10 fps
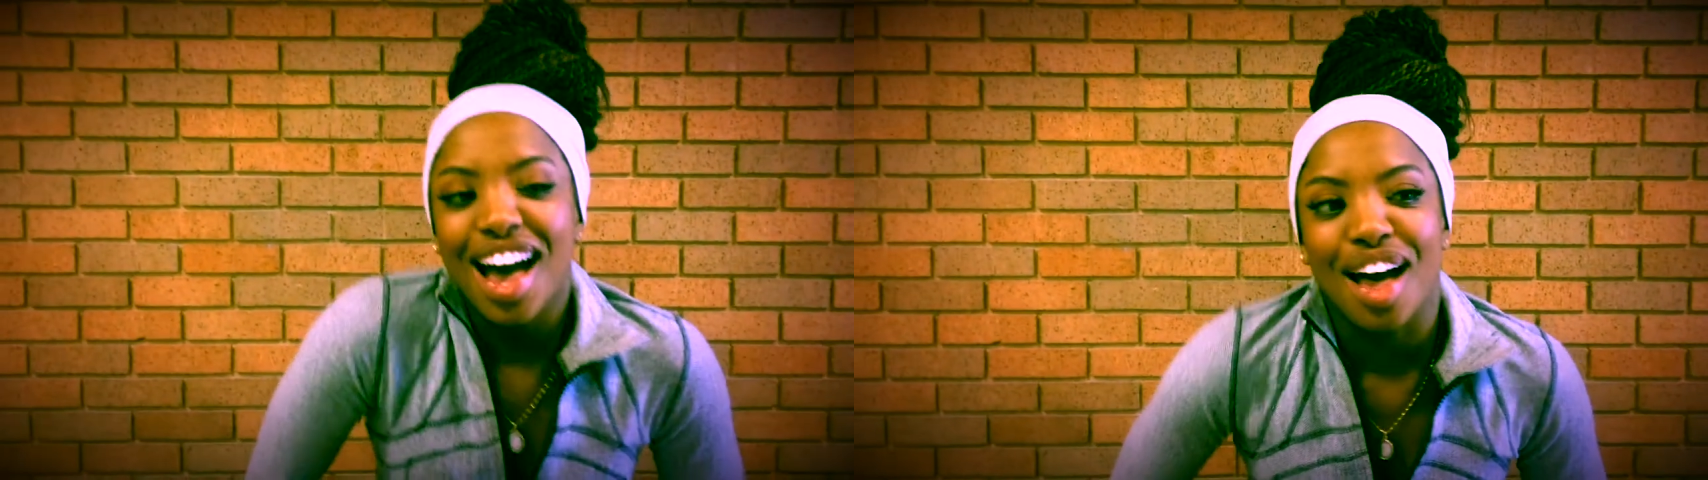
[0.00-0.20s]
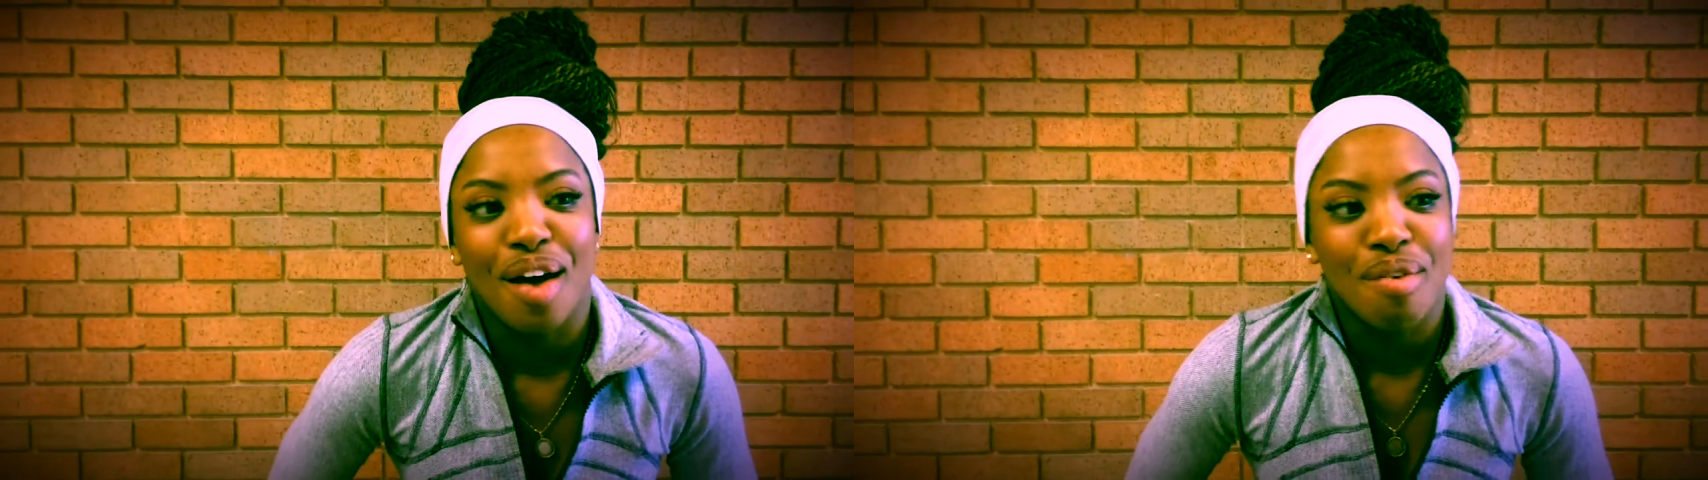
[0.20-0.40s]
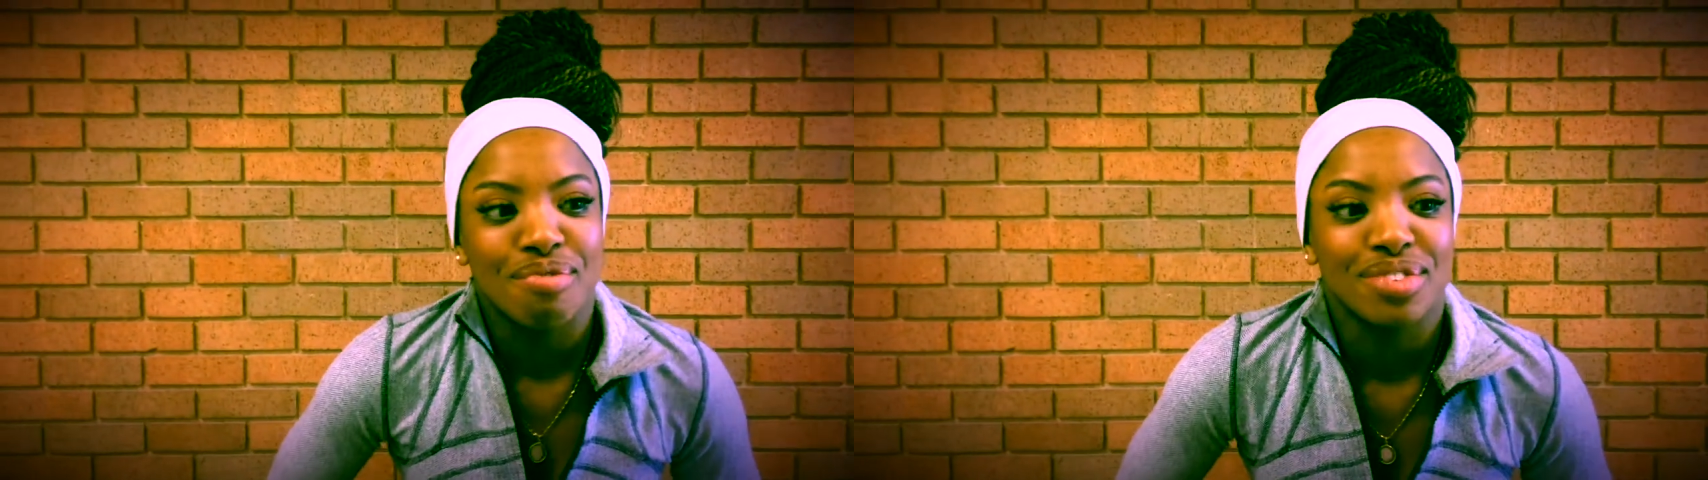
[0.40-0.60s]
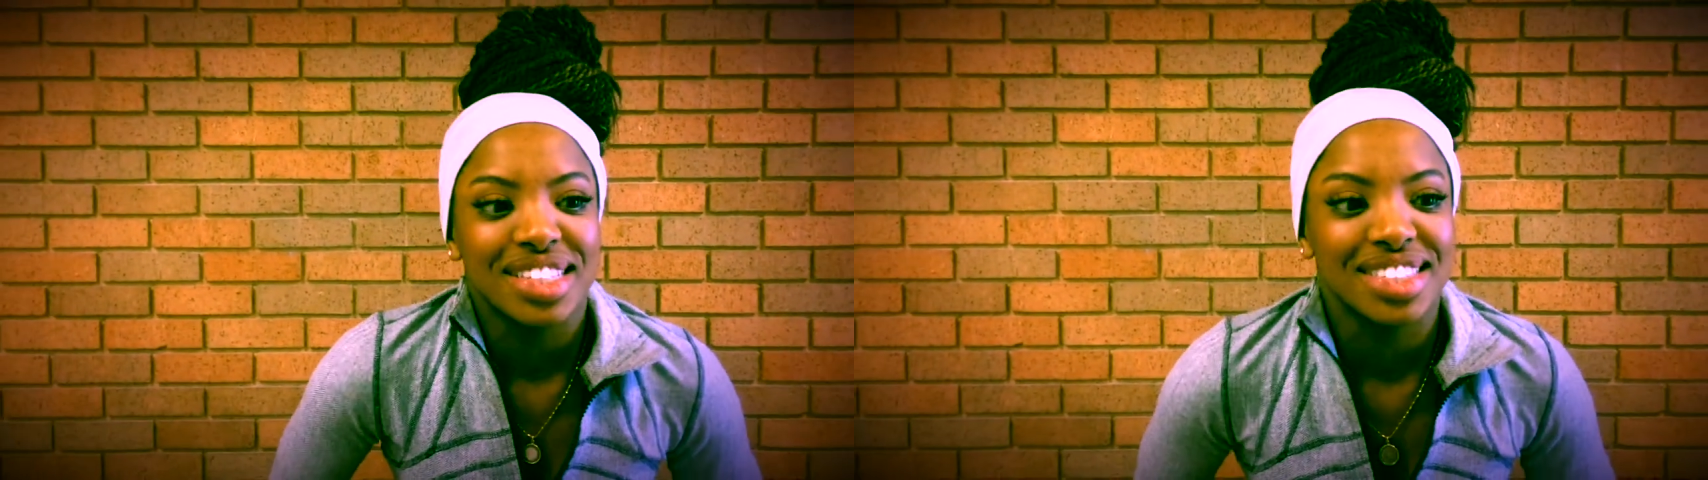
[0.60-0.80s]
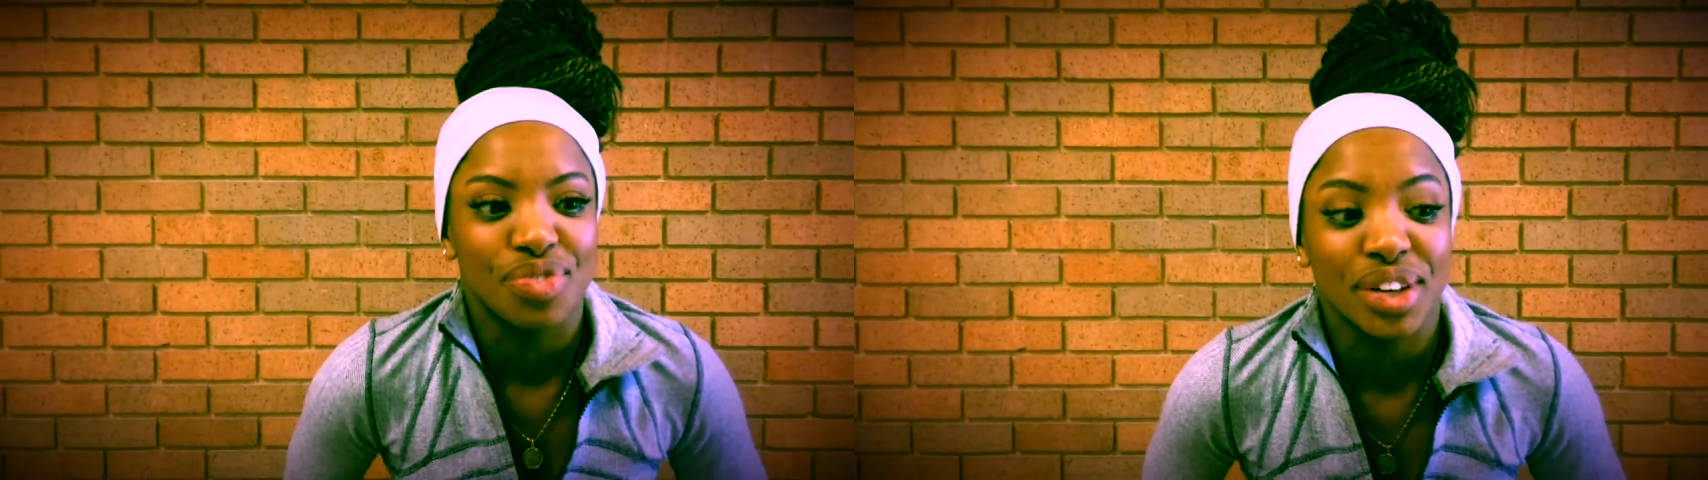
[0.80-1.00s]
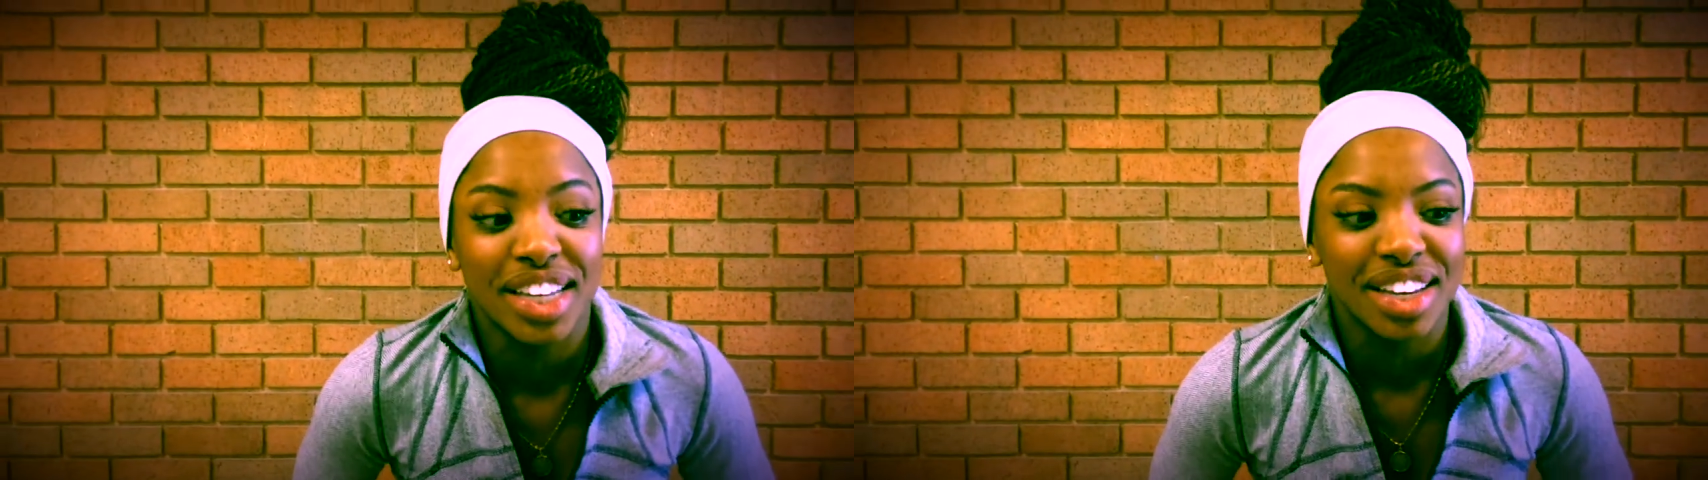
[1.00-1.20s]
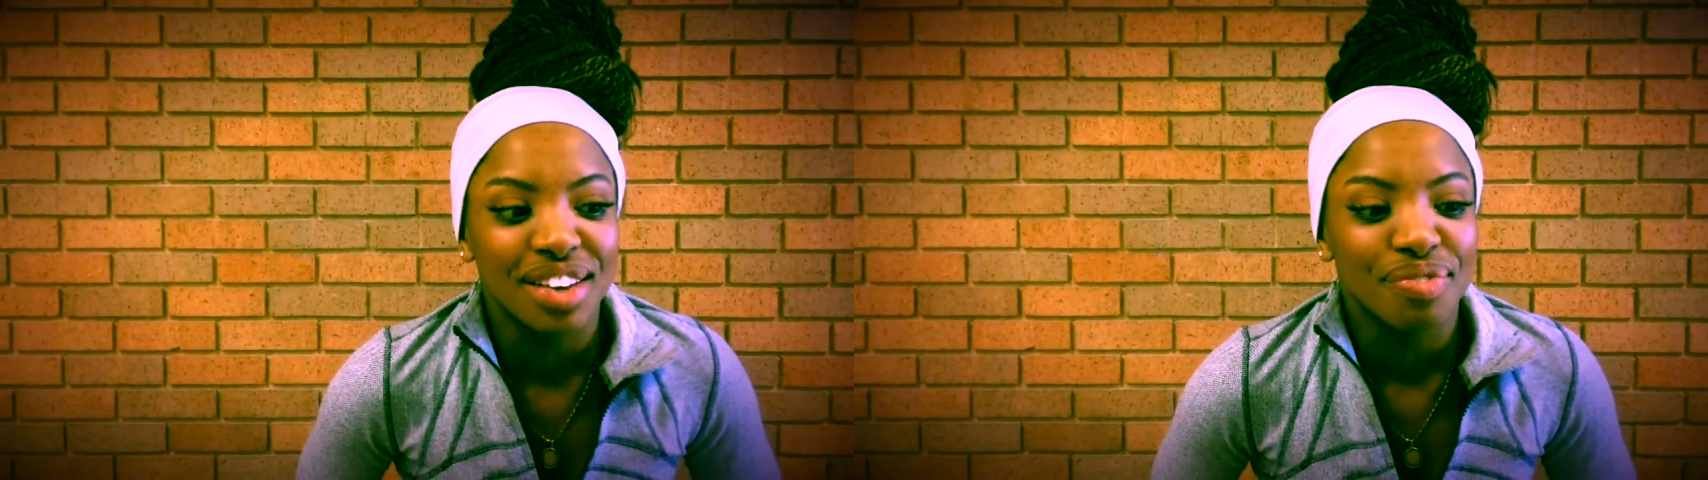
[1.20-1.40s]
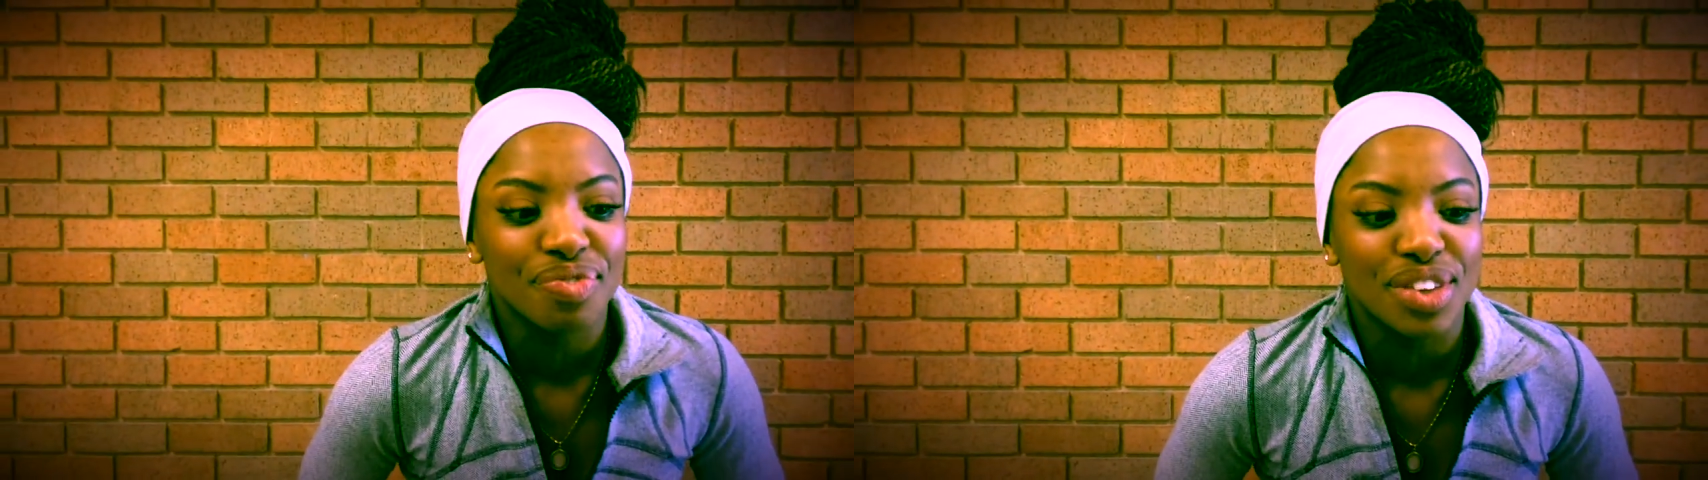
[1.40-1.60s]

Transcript: Um, it's really,